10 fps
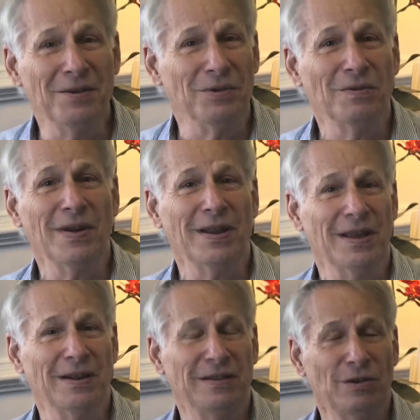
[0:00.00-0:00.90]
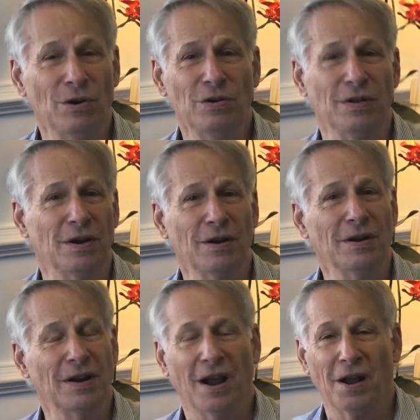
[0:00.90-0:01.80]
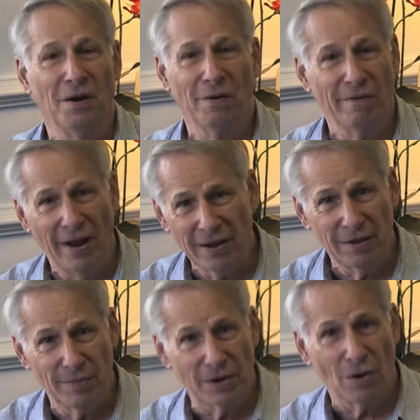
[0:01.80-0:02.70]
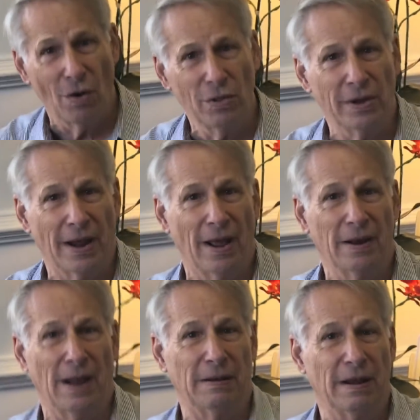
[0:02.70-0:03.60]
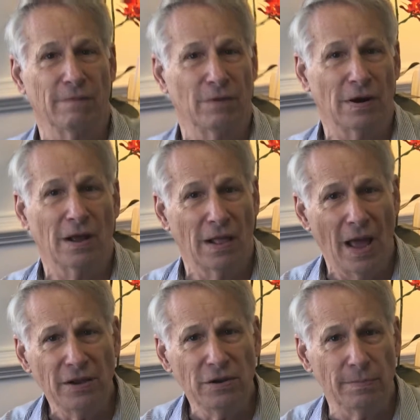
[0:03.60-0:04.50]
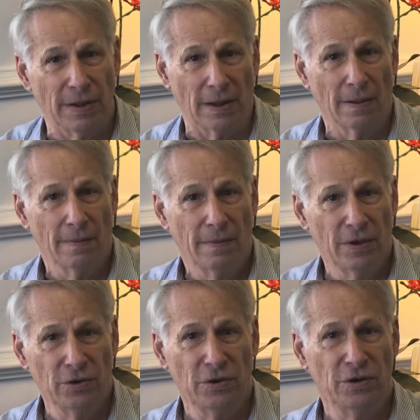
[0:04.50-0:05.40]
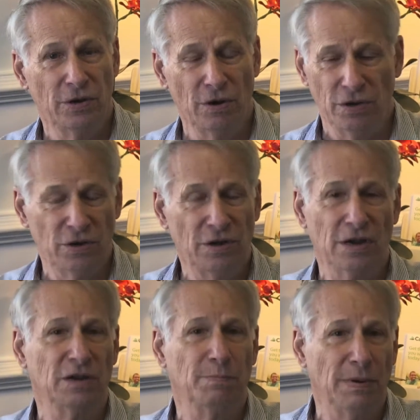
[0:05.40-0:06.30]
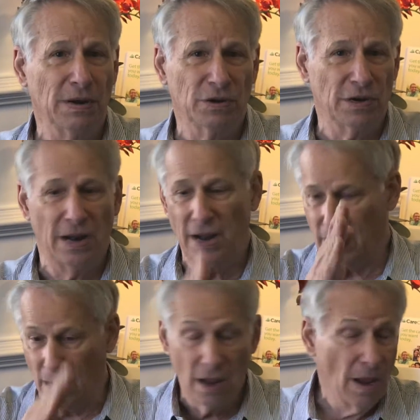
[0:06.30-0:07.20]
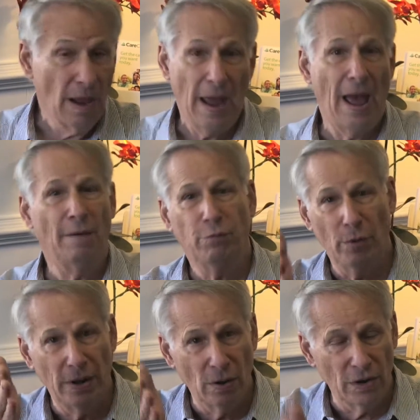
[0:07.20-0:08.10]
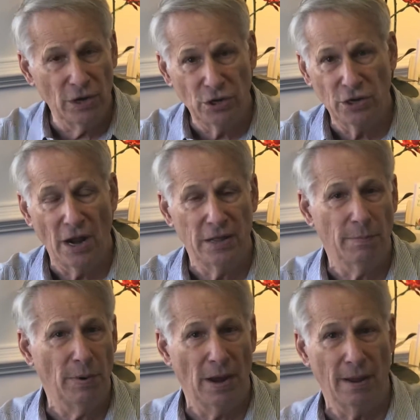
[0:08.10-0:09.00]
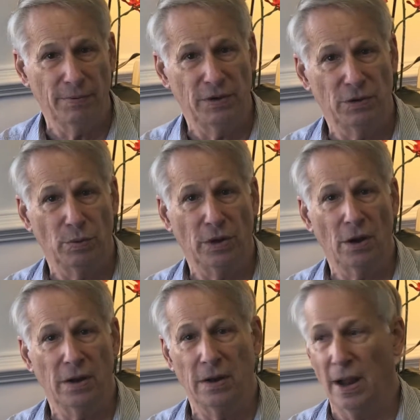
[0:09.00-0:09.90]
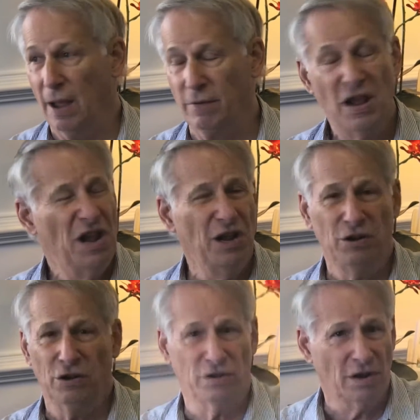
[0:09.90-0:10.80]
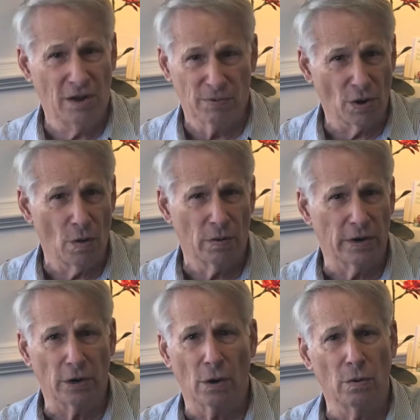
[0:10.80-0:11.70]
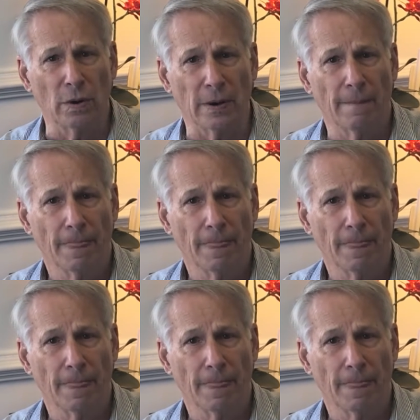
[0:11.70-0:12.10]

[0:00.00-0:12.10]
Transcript: You got to get a surgeon. They're going to cut her rectum and colon out and give her a colostomy. This is serious. This thing is as big as an egg. Halfway on each side, the biopsies, we cut it in half. It just keeps going and going.